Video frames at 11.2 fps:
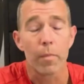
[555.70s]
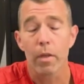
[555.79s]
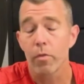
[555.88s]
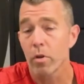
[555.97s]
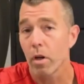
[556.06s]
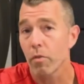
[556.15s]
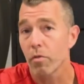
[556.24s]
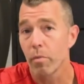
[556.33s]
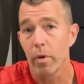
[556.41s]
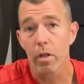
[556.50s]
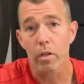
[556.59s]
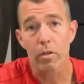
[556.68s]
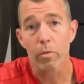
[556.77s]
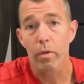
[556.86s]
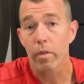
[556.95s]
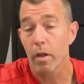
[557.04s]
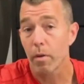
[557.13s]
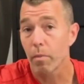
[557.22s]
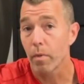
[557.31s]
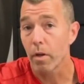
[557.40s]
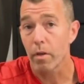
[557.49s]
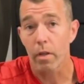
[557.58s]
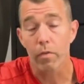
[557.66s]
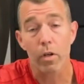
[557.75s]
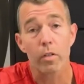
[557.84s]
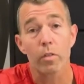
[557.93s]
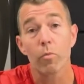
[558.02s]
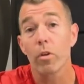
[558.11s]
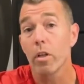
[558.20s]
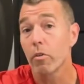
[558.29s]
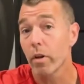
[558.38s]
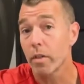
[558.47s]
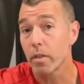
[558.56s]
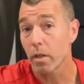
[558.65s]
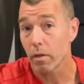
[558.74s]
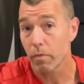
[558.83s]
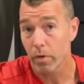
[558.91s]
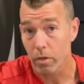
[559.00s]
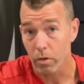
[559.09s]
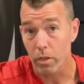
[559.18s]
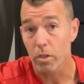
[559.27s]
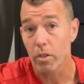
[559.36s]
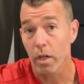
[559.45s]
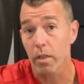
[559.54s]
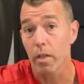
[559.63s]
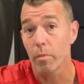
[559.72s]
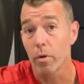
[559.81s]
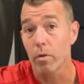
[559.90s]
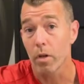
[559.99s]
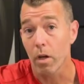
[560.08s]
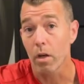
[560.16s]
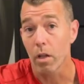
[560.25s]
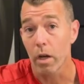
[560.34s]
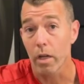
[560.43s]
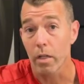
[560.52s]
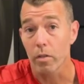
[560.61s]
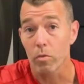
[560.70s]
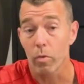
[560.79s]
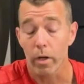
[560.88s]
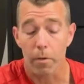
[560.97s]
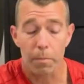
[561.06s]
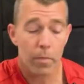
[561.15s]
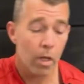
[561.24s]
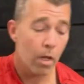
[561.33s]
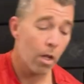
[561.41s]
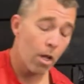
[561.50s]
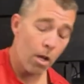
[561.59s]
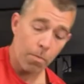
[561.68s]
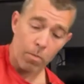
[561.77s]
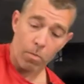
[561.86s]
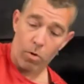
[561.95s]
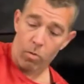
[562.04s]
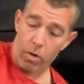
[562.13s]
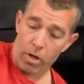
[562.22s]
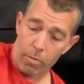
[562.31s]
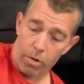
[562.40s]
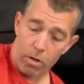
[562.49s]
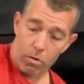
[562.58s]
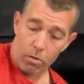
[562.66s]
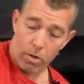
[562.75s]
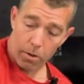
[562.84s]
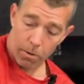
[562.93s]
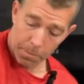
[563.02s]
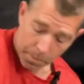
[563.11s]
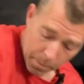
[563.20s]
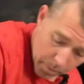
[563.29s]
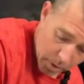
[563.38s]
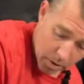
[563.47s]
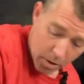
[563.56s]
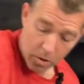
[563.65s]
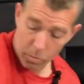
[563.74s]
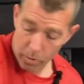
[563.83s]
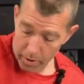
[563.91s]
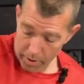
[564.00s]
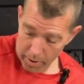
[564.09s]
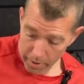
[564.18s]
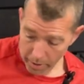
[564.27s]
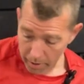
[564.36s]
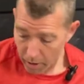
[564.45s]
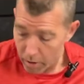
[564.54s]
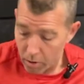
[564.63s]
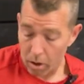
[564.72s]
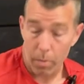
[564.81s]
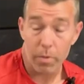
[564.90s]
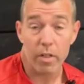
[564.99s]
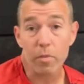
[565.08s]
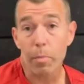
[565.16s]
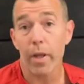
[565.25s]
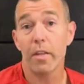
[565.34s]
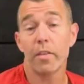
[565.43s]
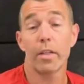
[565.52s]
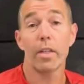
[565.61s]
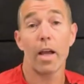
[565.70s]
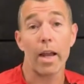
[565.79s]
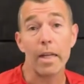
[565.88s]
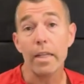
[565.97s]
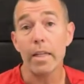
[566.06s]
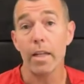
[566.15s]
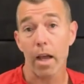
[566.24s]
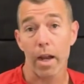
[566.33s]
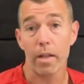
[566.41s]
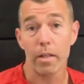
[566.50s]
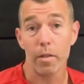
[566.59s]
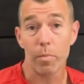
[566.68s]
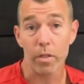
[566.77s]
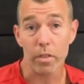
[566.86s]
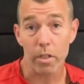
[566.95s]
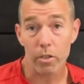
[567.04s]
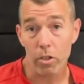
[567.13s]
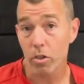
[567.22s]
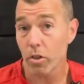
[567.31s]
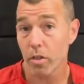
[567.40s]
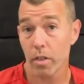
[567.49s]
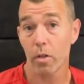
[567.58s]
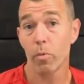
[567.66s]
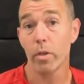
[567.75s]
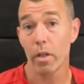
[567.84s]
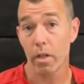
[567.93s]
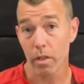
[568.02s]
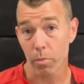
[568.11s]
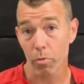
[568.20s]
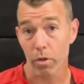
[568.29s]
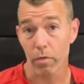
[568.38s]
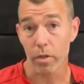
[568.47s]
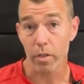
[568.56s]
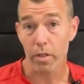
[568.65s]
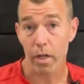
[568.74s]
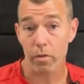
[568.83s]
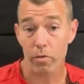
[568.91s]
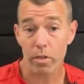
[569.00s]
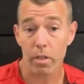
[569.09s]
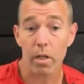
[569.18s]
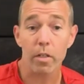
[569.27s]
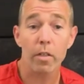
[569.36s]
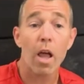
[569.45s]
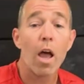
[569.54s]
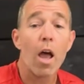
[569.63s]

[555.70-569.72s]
If you're not familiar with them, they've got some really great stuff, and you can check them out online as well. But what I'm going to do here is we're going to, again, adopt this basic 90-90 position, just like we did in the previous exercise.